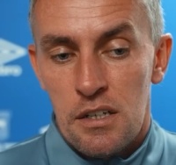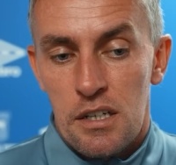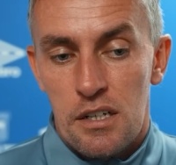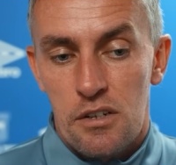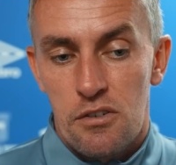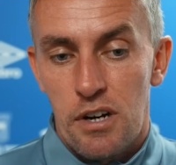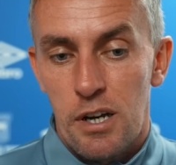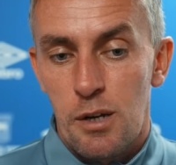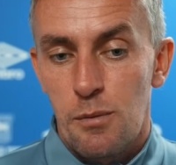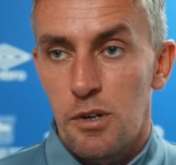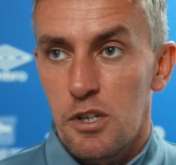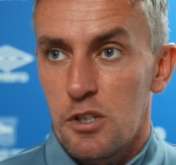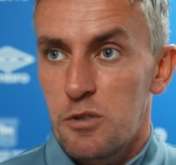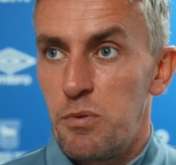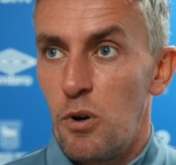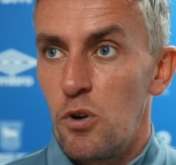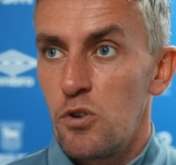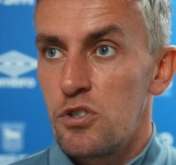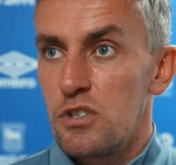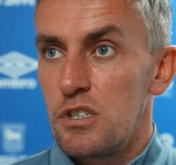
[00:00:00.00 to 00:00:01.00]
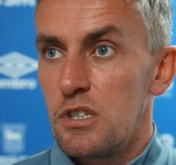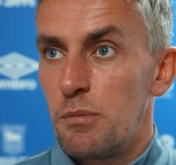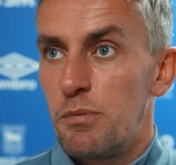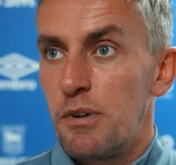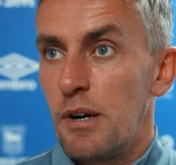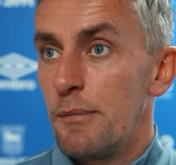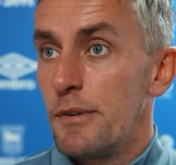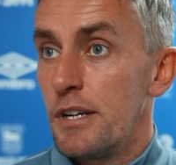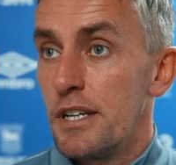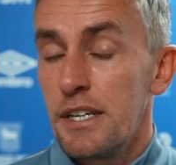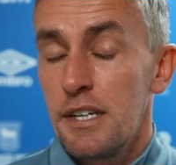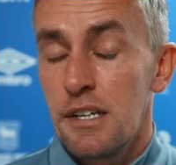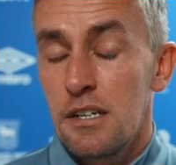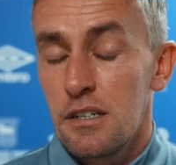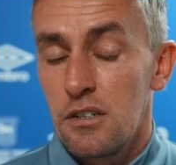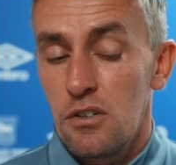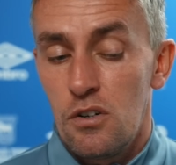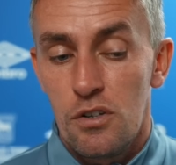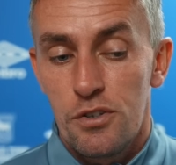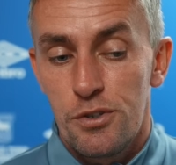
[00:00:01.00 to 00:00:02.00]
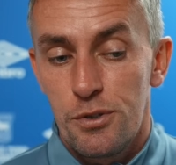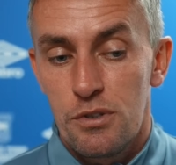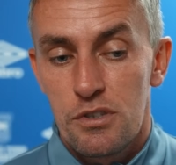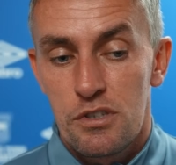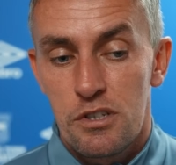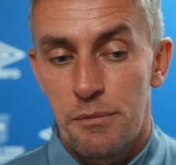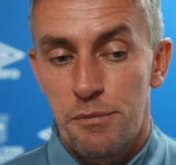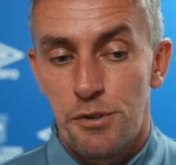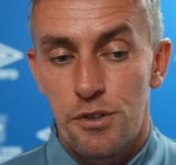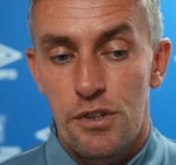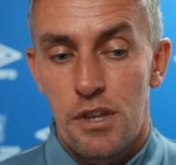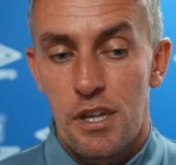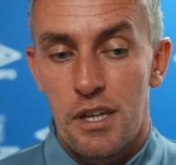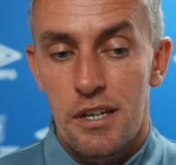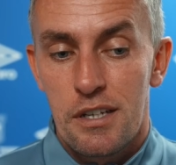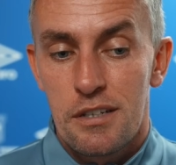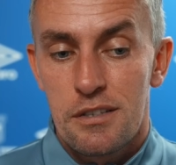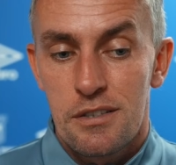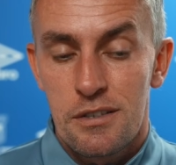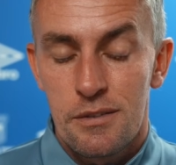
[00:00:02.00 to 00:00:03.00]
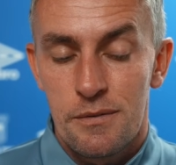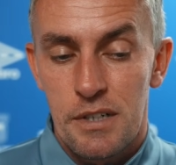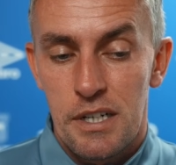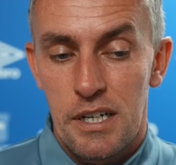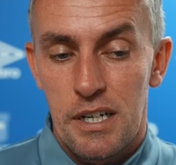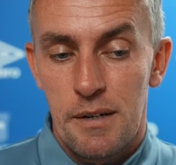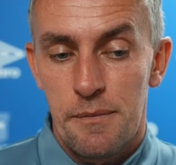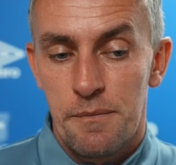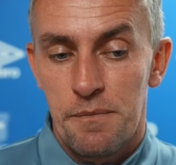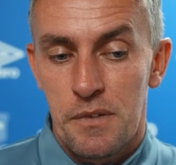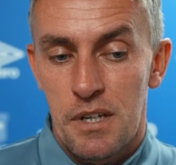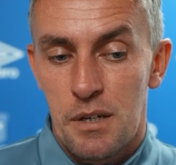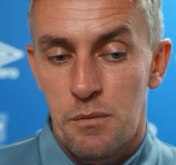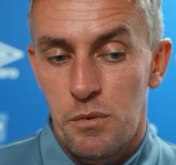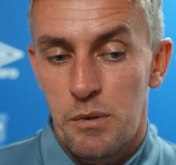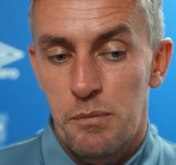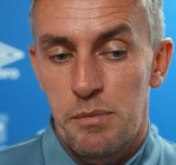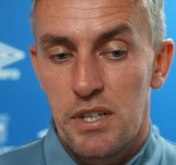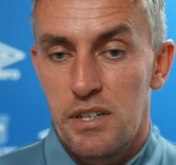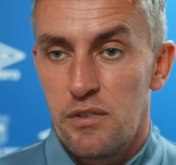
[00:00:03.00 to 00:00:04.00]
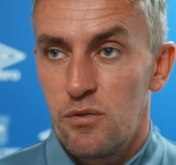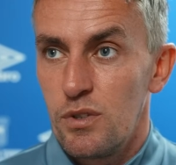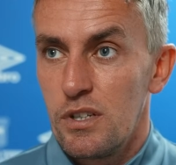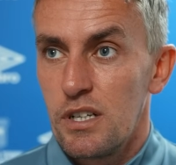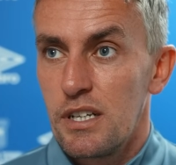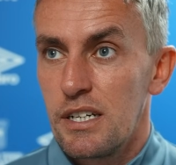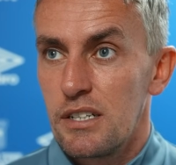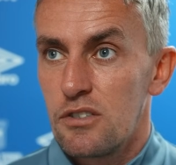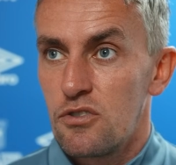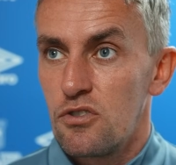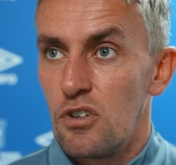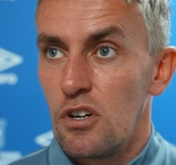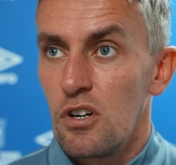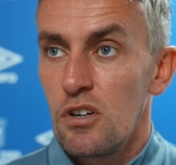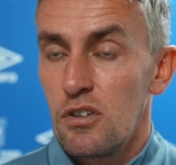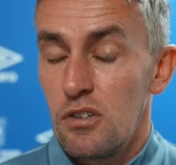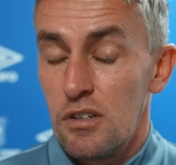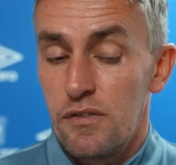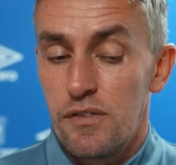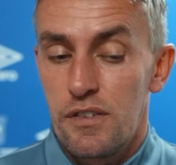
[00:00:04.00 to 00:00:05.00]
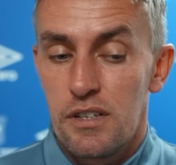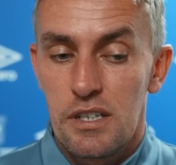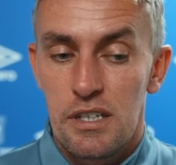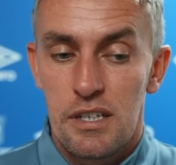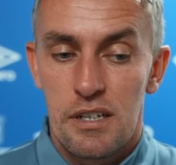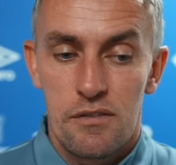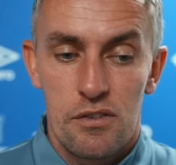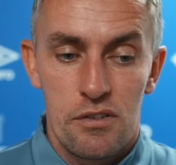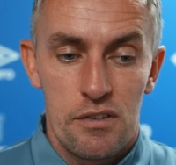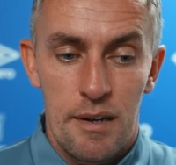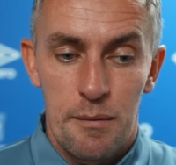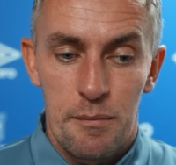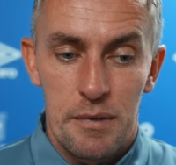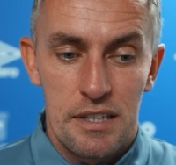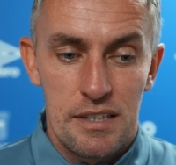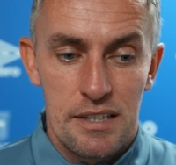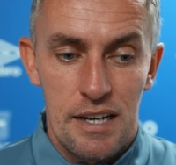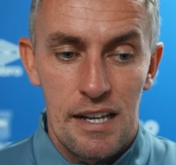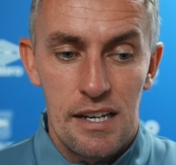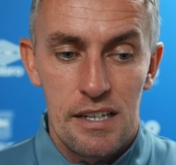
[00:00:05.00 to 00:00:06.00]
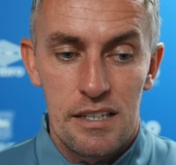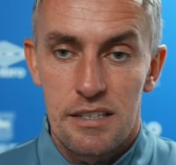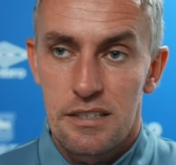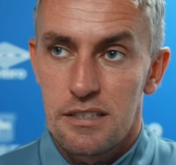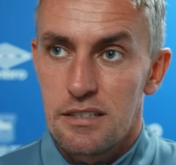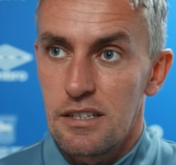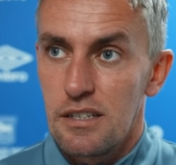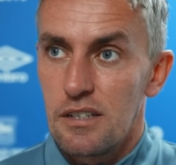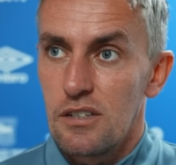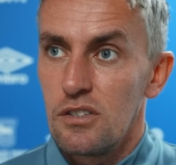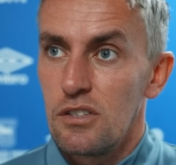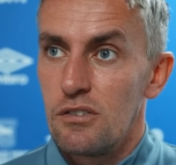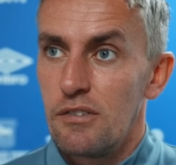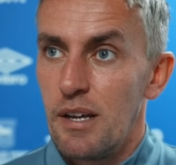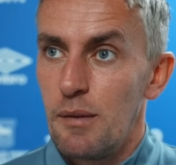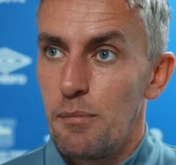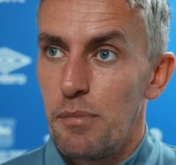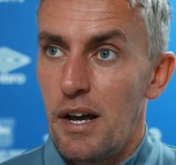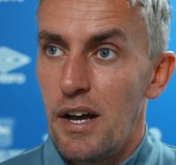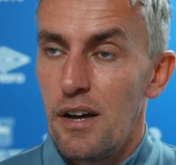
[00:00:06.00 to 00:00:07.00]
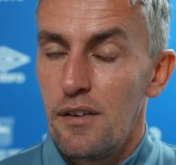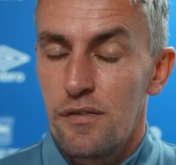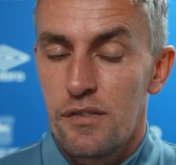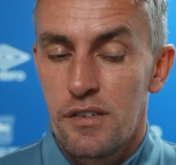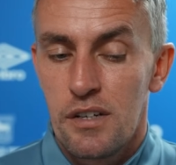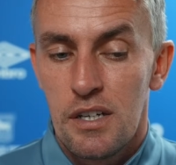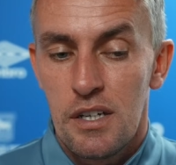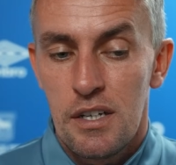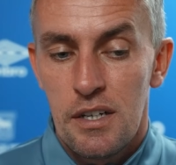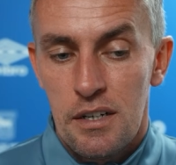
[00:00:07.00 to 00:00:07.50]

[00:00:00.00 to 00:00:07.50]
incredible exposure in the Premier League and all doing some good things. And we believe we'll get stronger if they have the right mentality and stick on the right path.